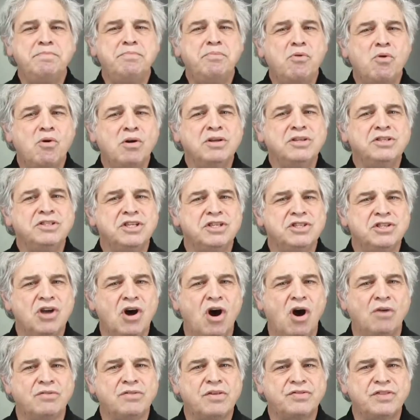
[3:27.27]
important to
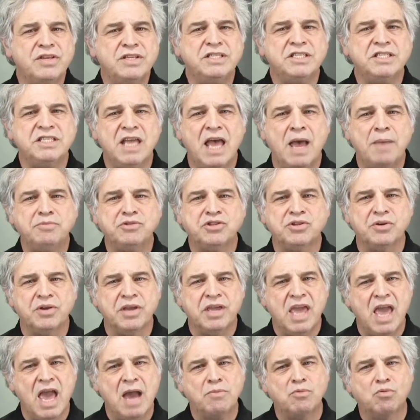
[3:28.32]
know that this
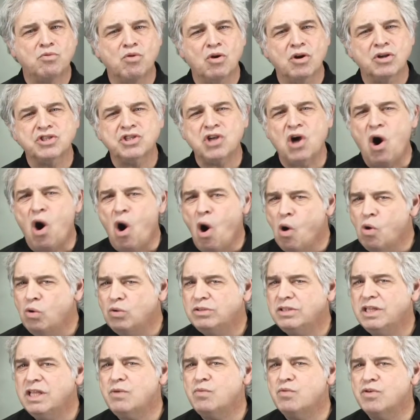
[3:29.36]
Samsung cam works
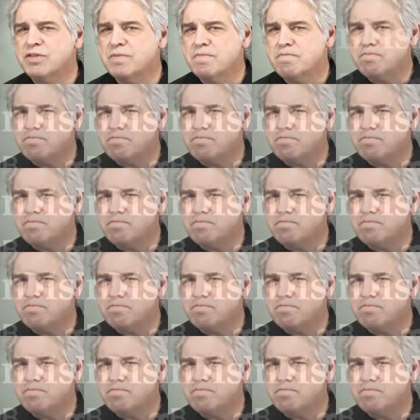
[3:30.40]
only with